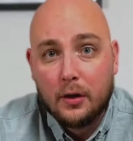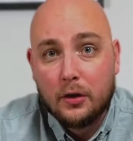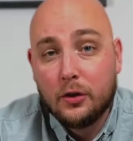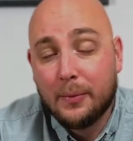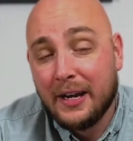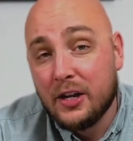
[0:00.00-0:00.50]

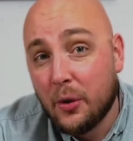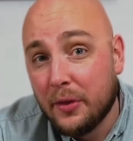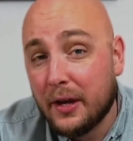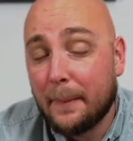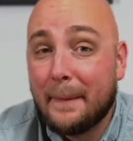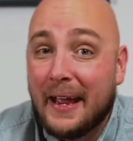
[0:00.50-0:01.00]
You might know
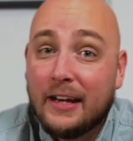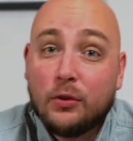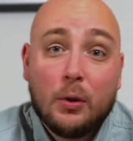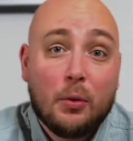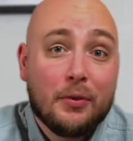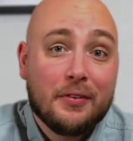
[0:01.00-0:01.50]
that
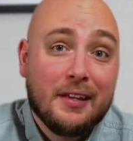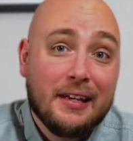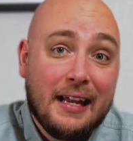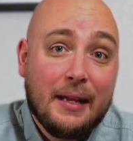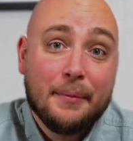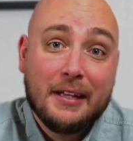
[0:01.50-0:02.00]
Emmanuel was the
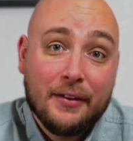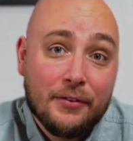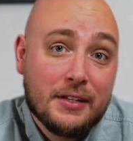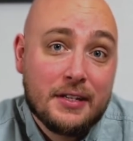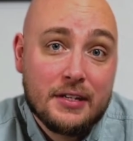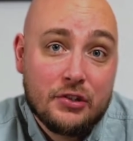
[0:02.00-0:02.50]
name
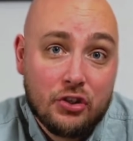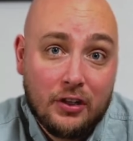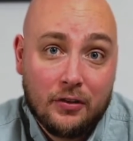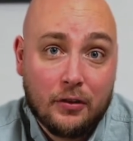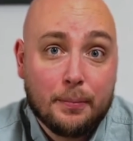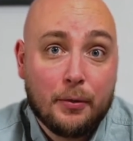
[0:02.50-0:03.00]
given to
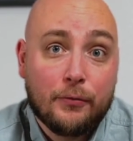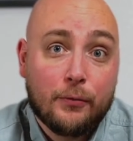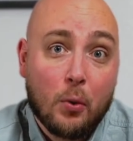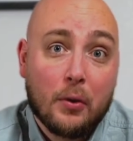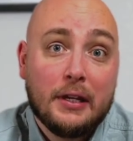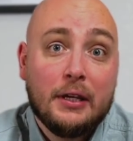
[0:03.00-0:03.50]
Jesus
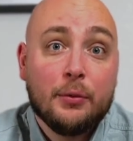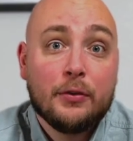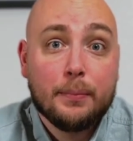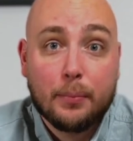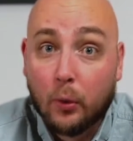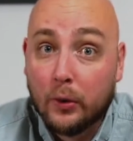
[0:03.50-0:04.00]
before he was
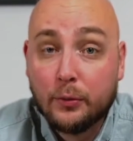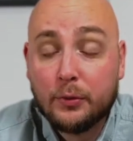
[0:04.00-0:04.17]
born,